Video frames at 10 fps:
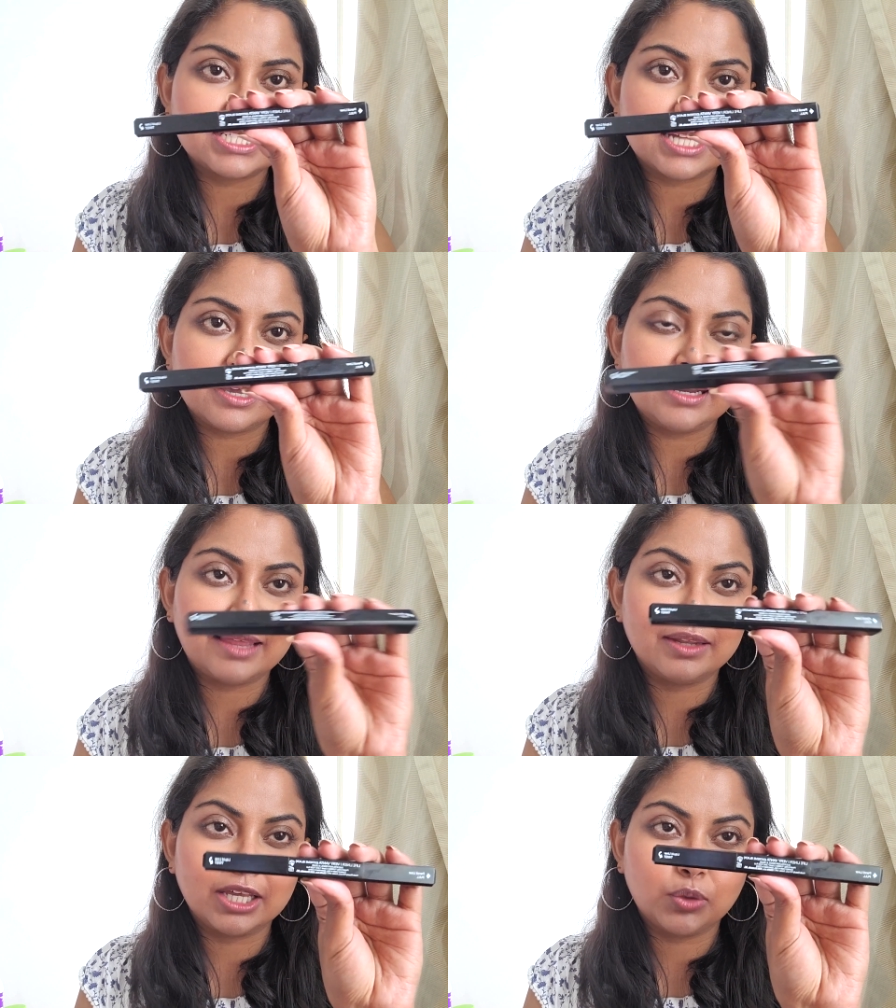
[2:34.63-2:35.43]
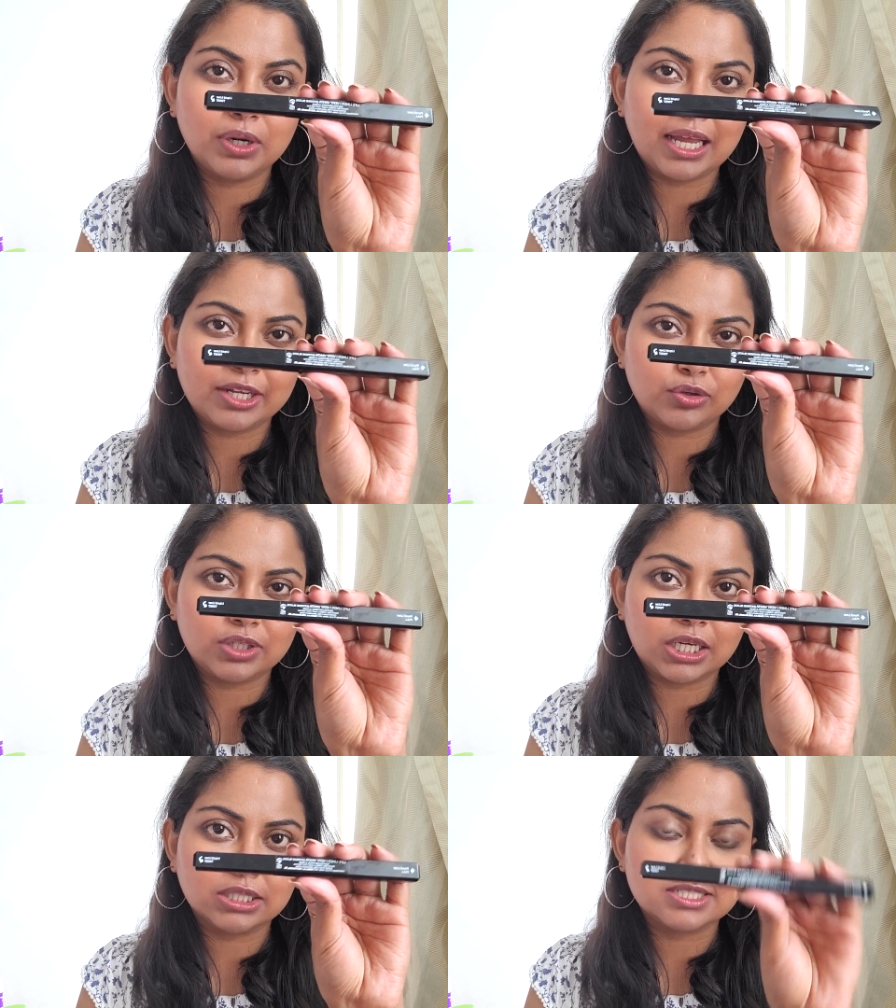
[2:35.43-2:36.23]
side and the liquid line on
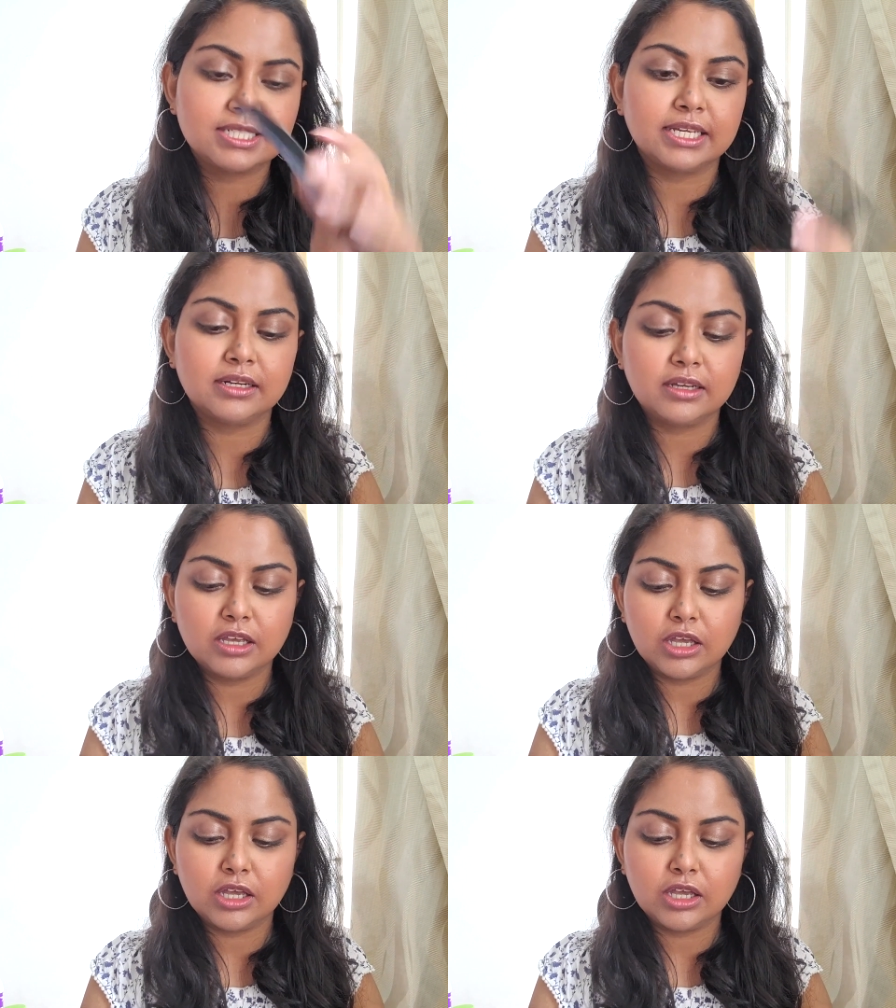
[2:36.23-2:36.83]
the other side.